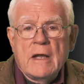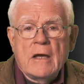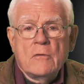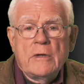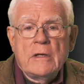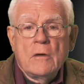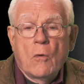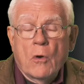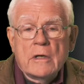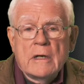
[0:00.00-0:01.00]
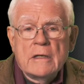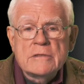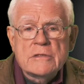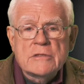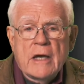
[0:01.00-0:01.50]
how do we
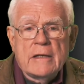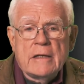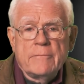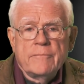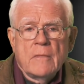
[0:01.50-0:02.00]
organize society?